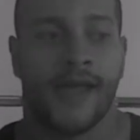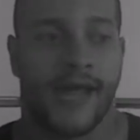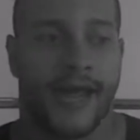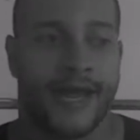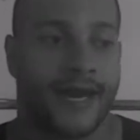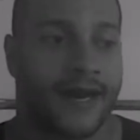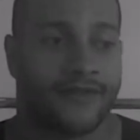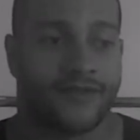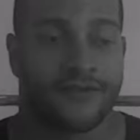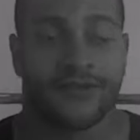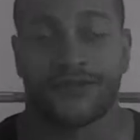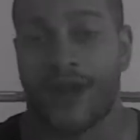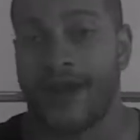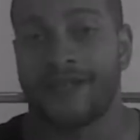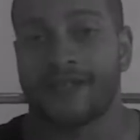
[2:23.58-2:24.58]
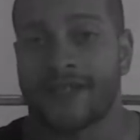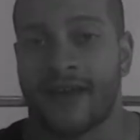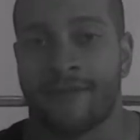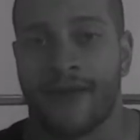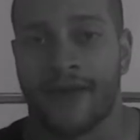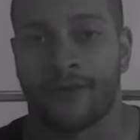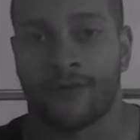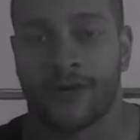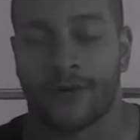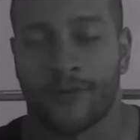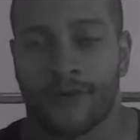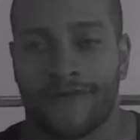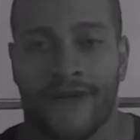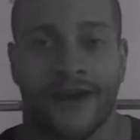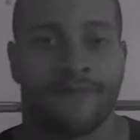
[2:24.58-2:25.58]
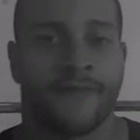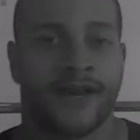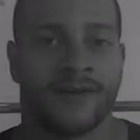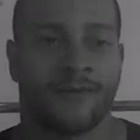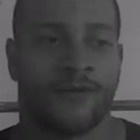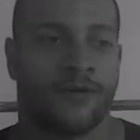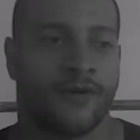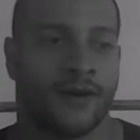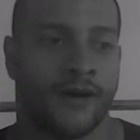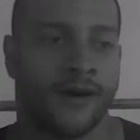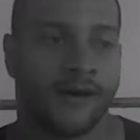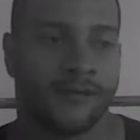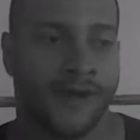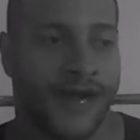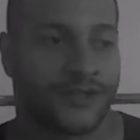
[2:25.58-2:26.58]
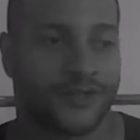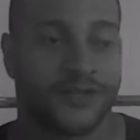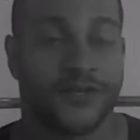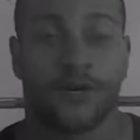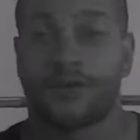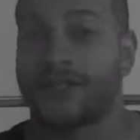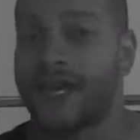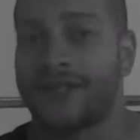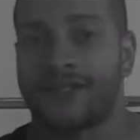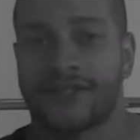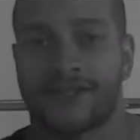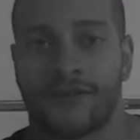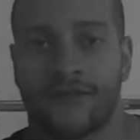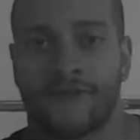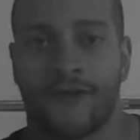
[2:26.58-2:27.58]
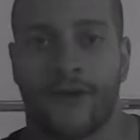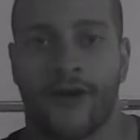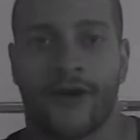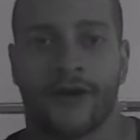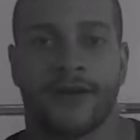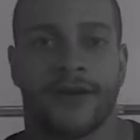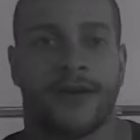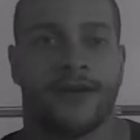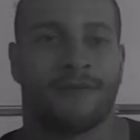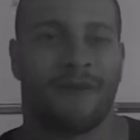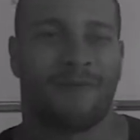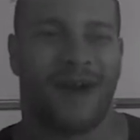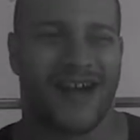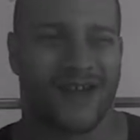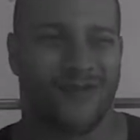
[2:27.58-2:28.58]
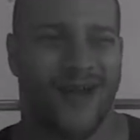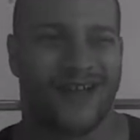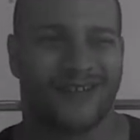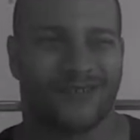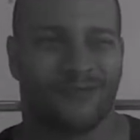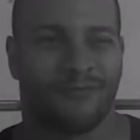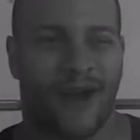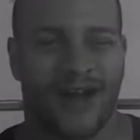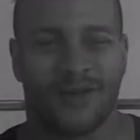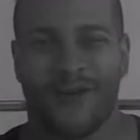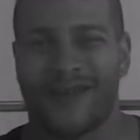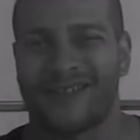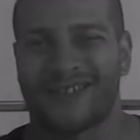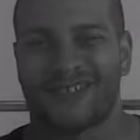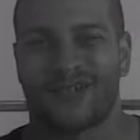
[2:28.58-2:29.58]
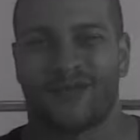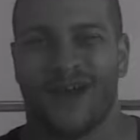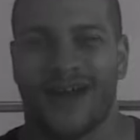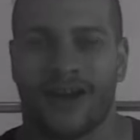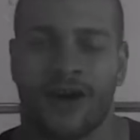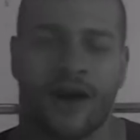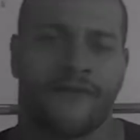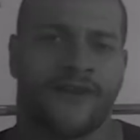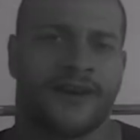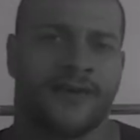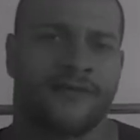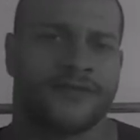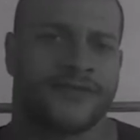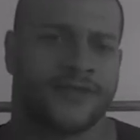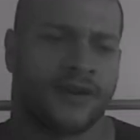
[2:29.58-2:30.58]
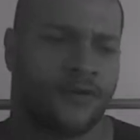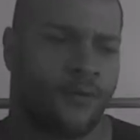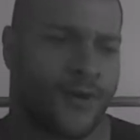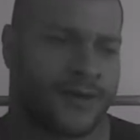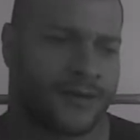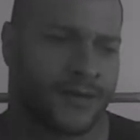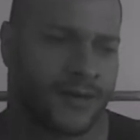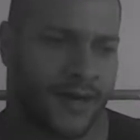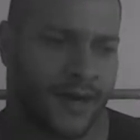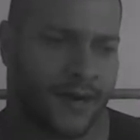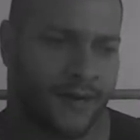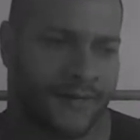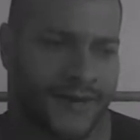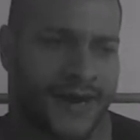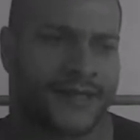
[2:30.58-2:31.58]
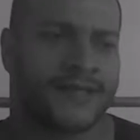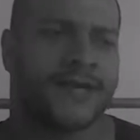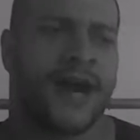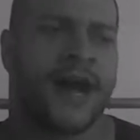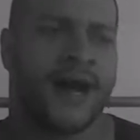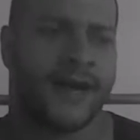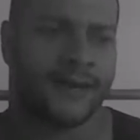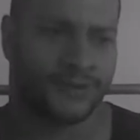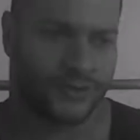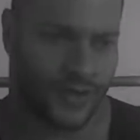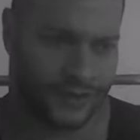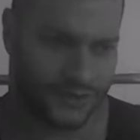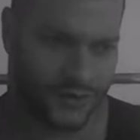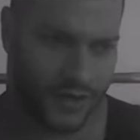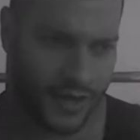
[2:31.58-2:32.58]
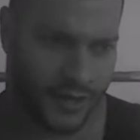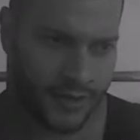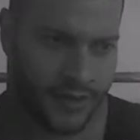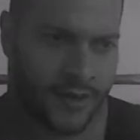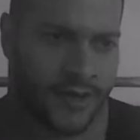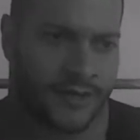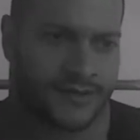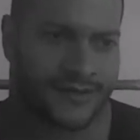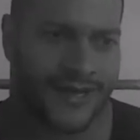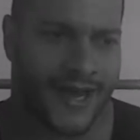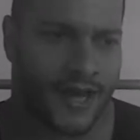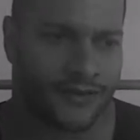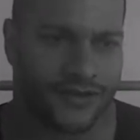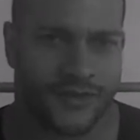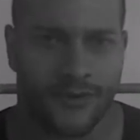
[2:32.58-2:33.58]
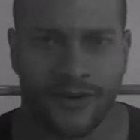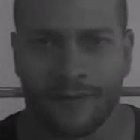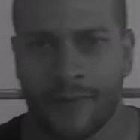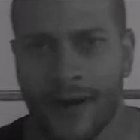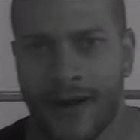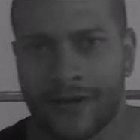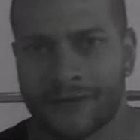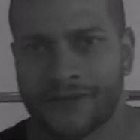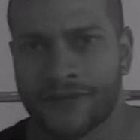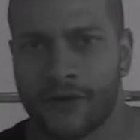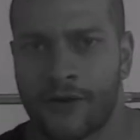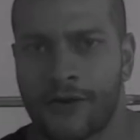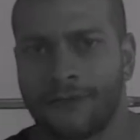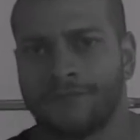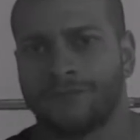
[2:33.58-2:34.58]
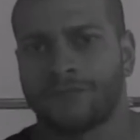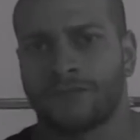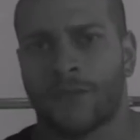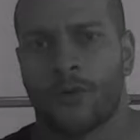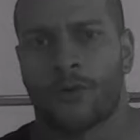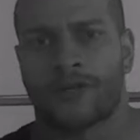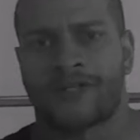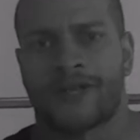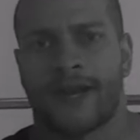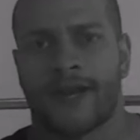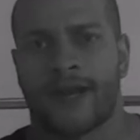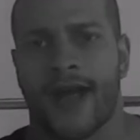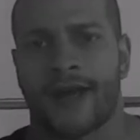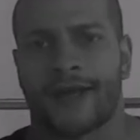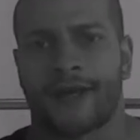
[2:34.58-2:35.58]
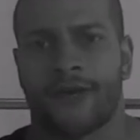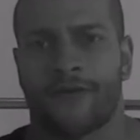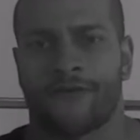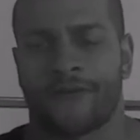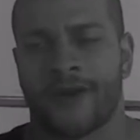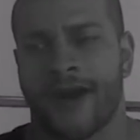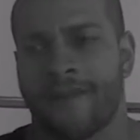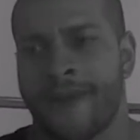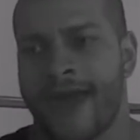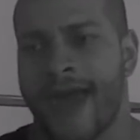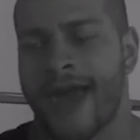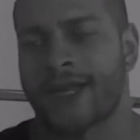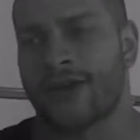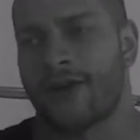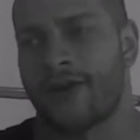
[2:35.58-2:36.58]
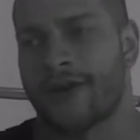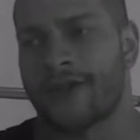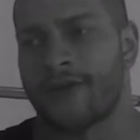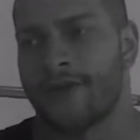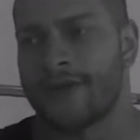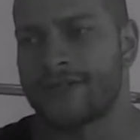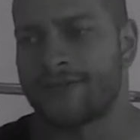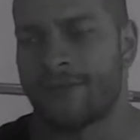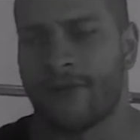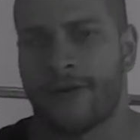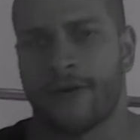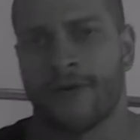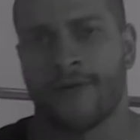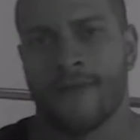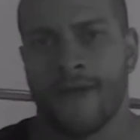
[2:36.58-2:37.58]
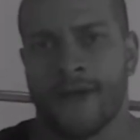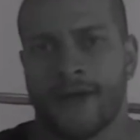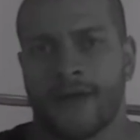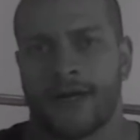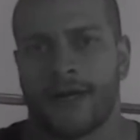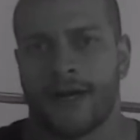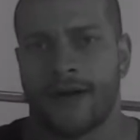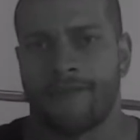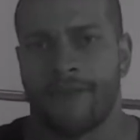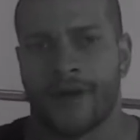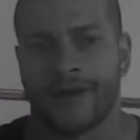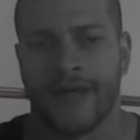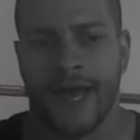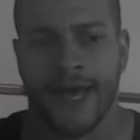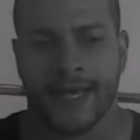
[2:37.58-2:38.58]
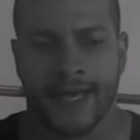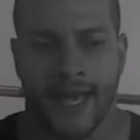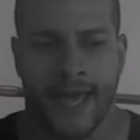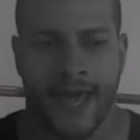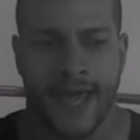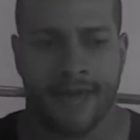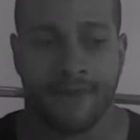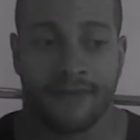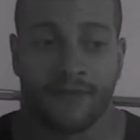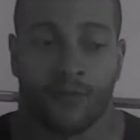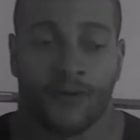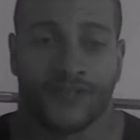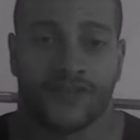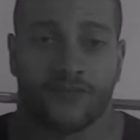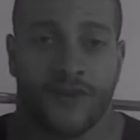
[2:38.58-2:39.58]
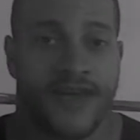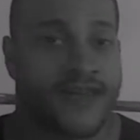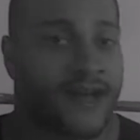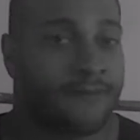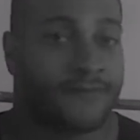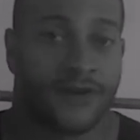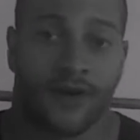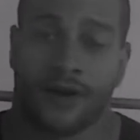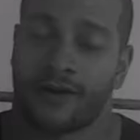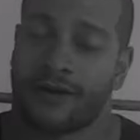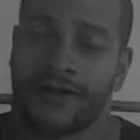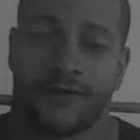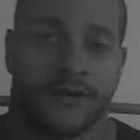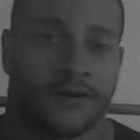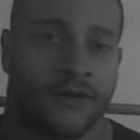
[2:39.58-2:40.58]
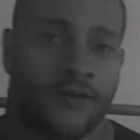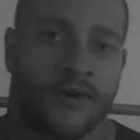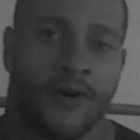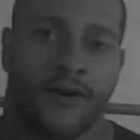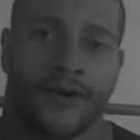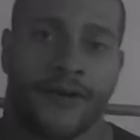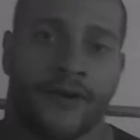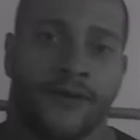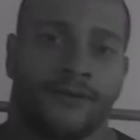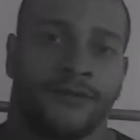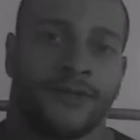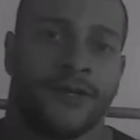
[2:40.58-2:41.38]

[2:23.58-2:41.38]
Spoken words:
And the changes I made were very minimal, actually no changes so far. My body weight is still kind of hovering. I was 199 yesterday. Today I was 200 pounds, so we're just going to kind of go from here. I may add cardio in tomorrow, Monday, and maybe once a week. I'm currently doing no cardio.